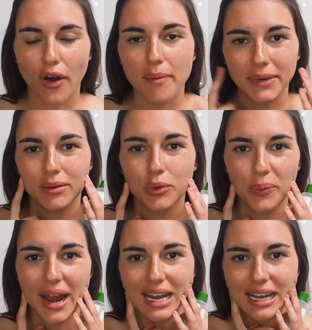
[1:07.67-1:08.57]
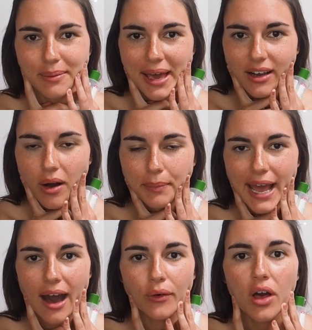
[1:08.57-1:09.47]
I mean I'm not wearing any makeup
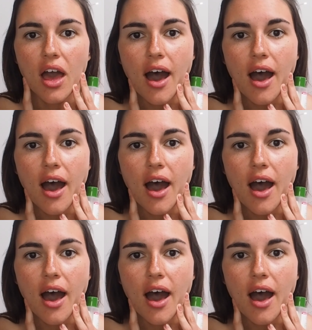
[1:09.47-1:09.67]
now,